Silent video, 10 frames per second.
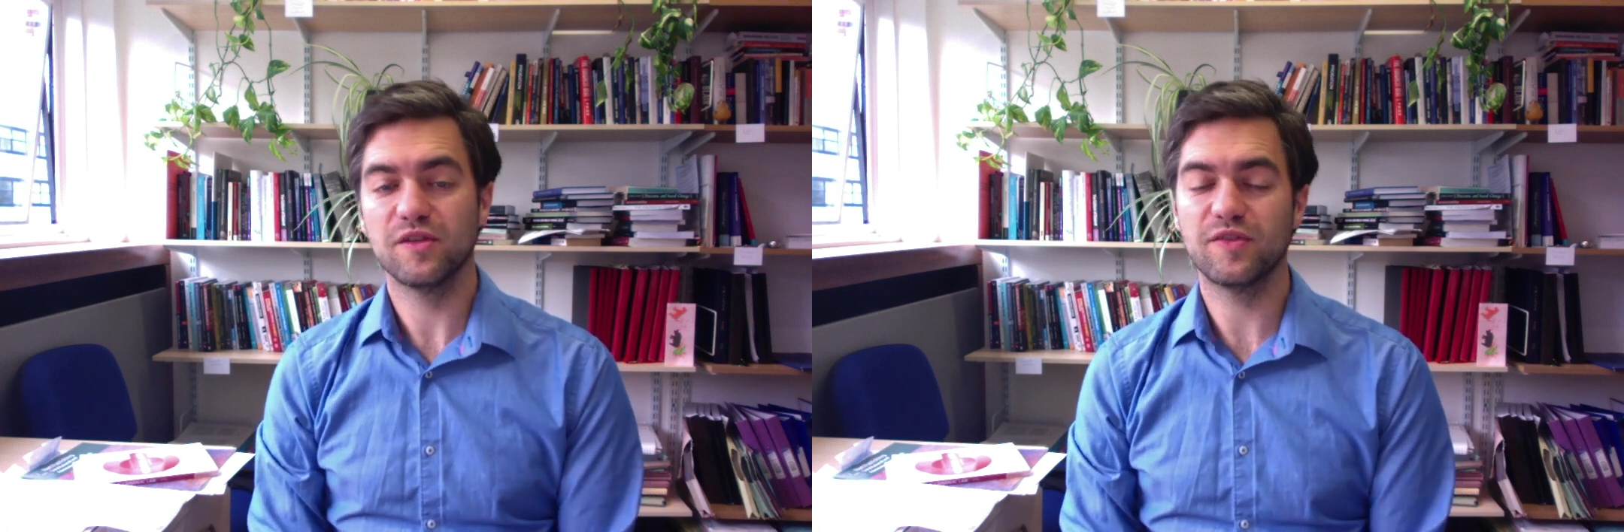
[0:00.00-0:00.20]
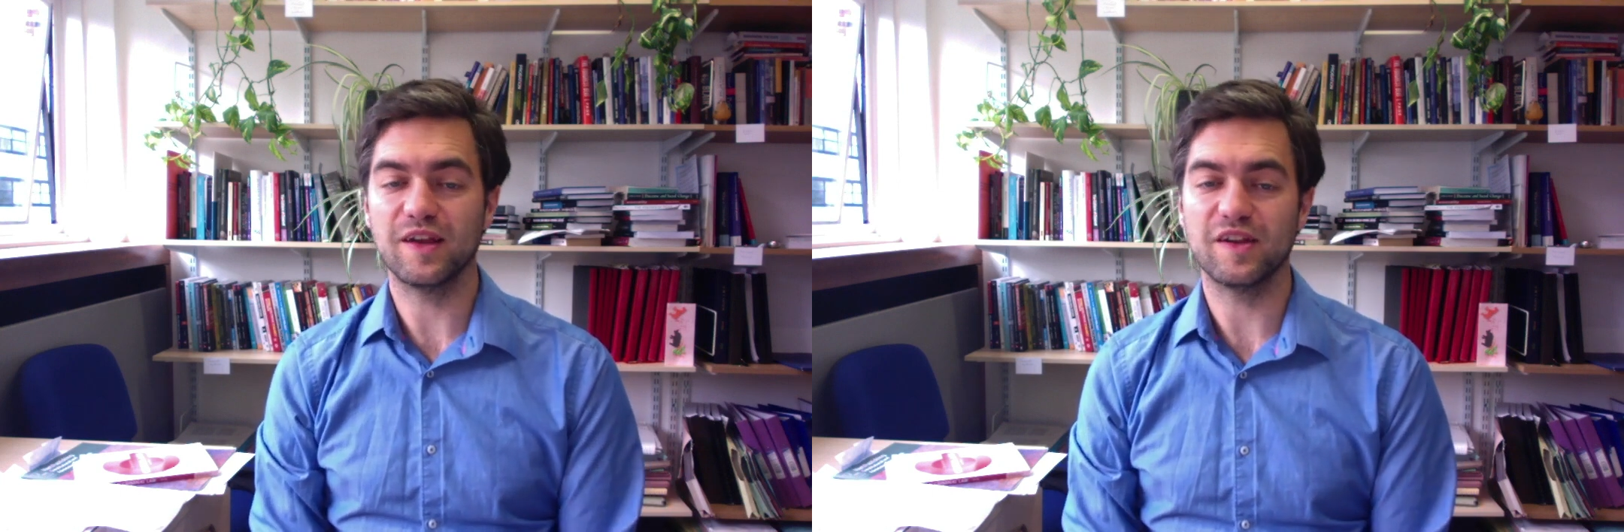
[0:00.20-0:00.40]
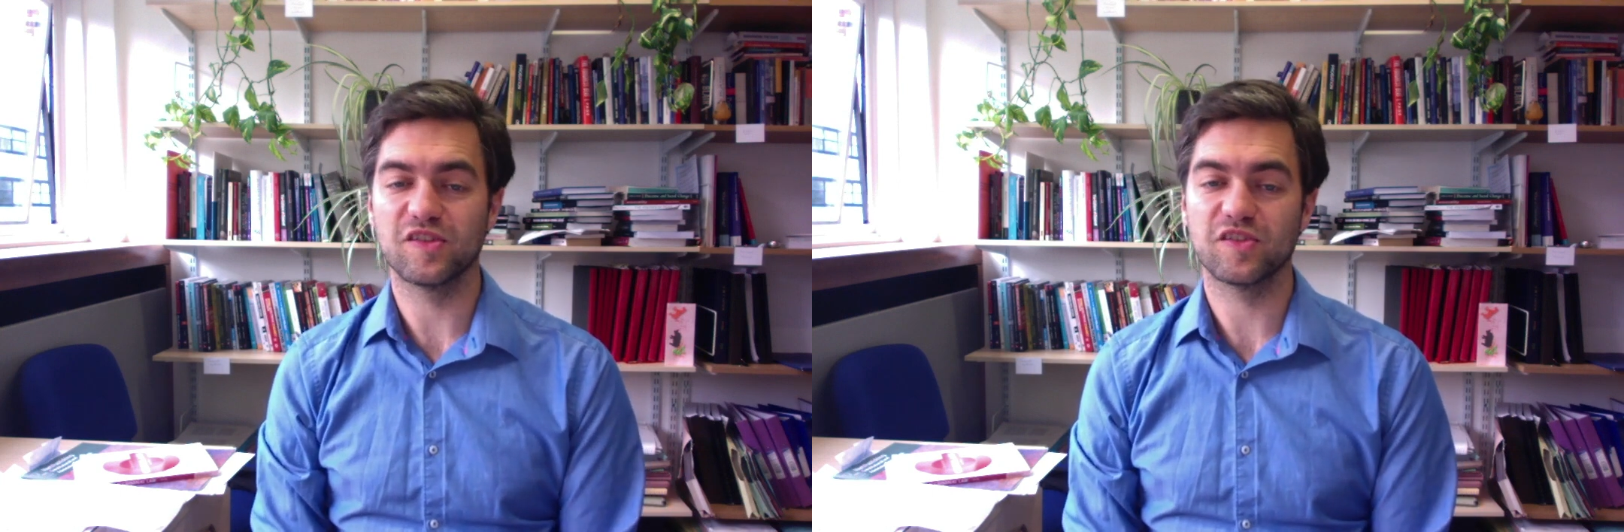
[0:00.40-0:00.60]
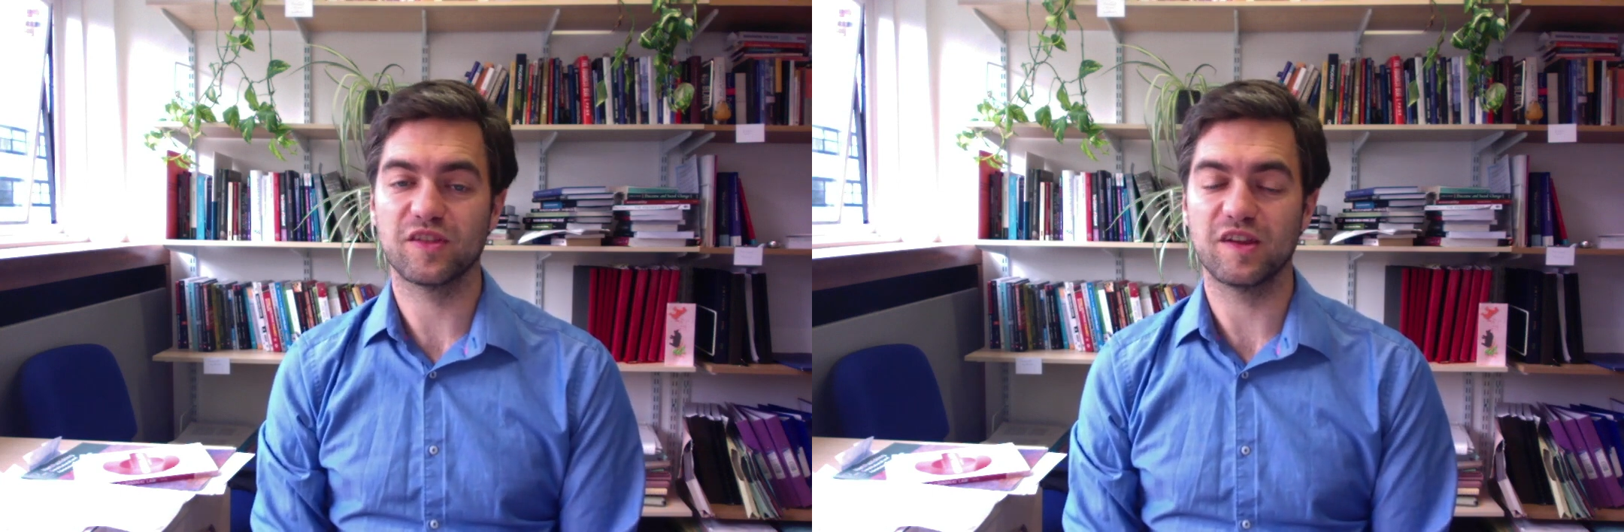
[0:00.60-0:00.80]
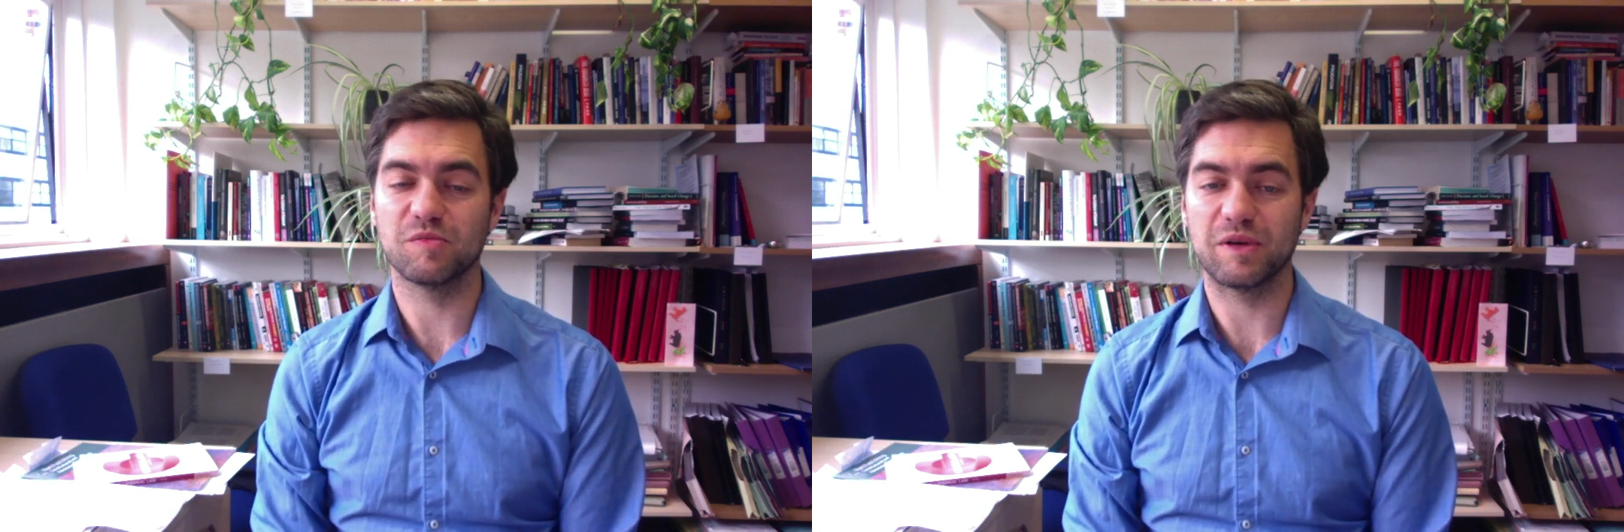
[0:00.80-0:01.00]
these
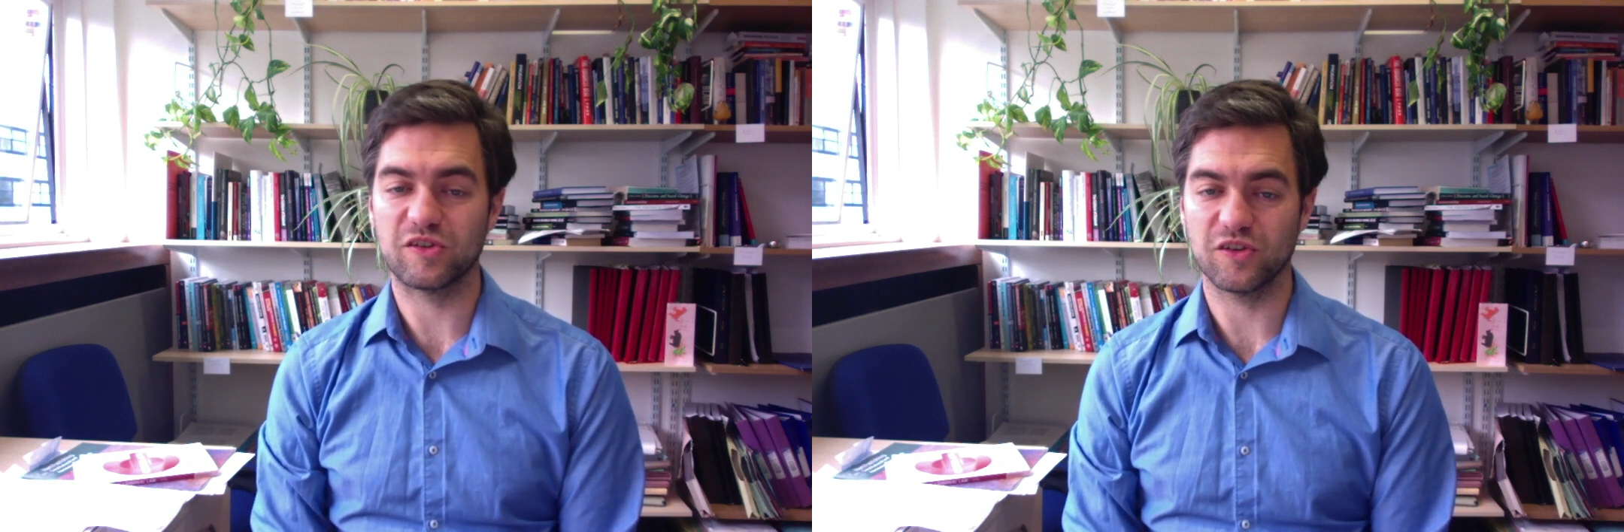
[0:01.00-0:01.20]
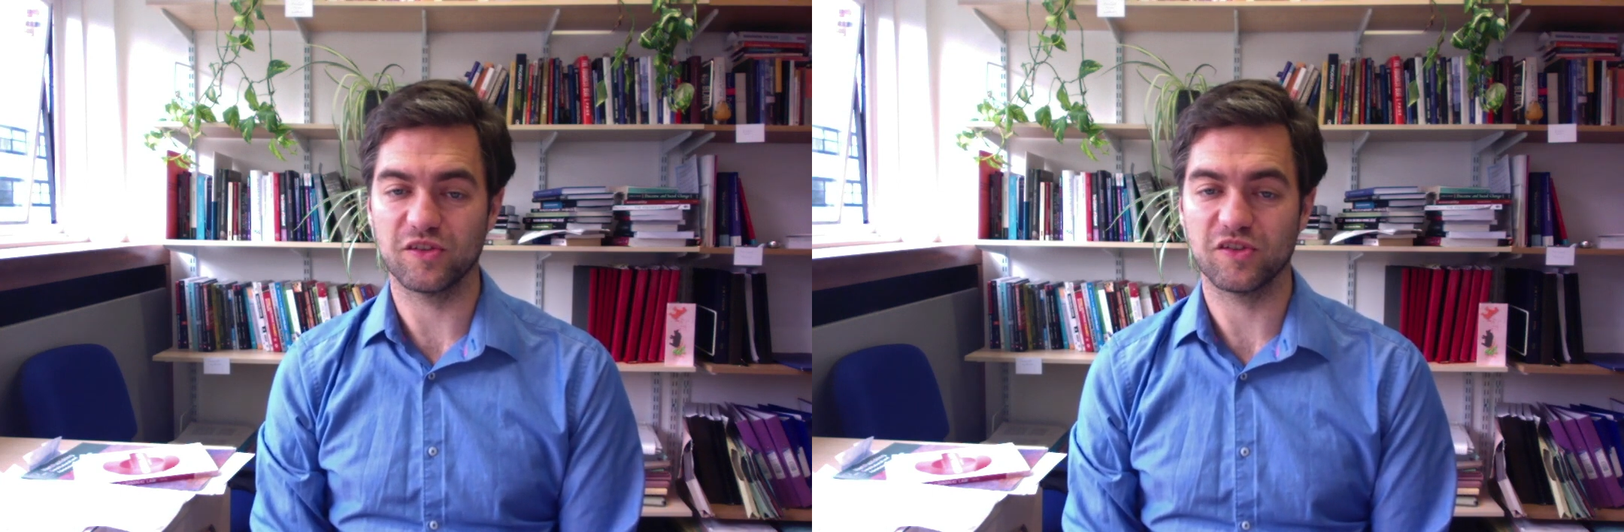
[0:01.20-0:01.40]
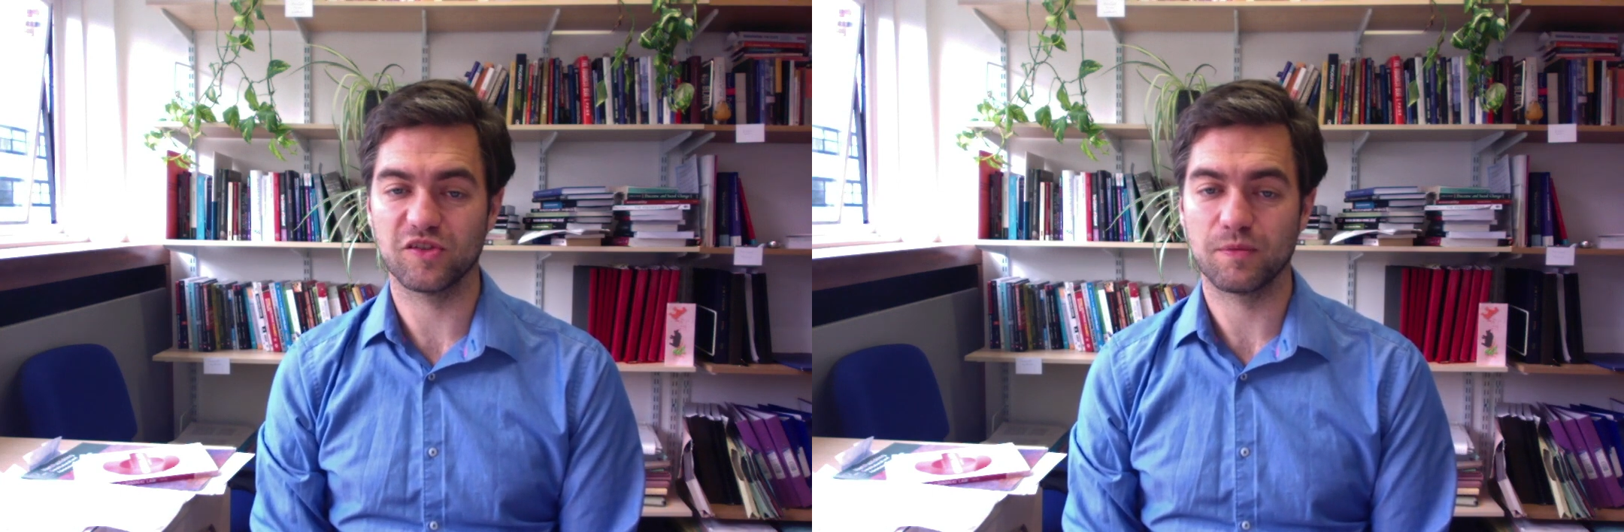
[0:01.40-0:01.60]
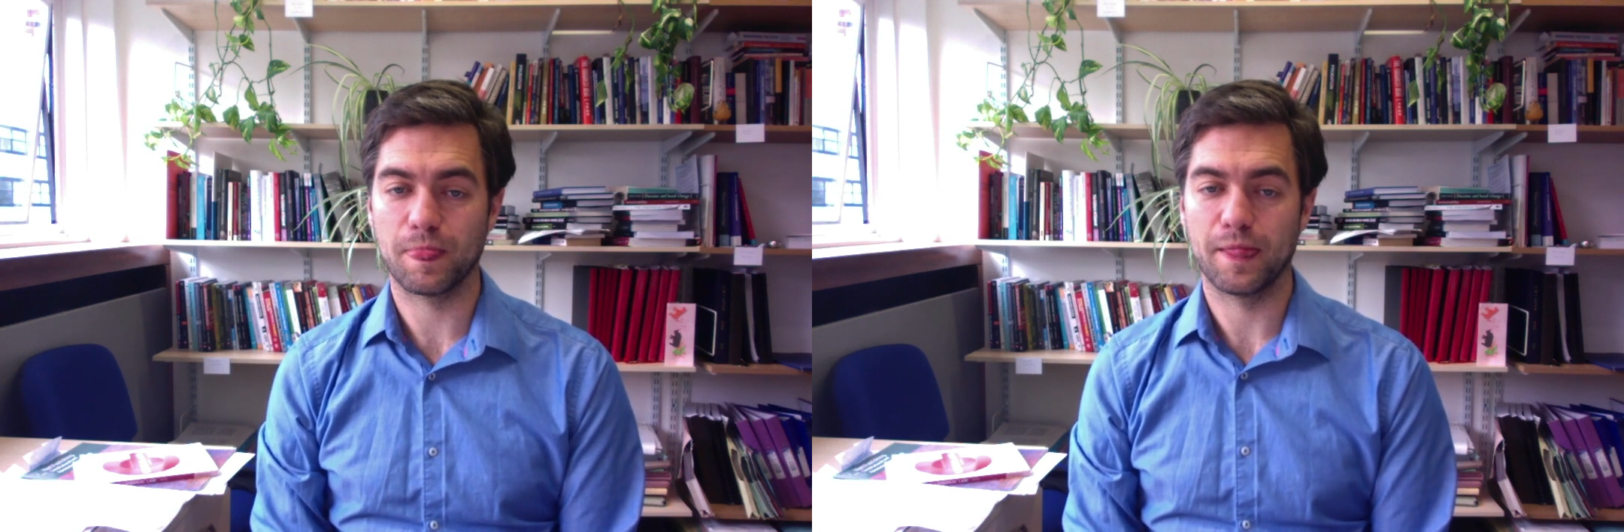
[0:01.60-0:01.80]
measures.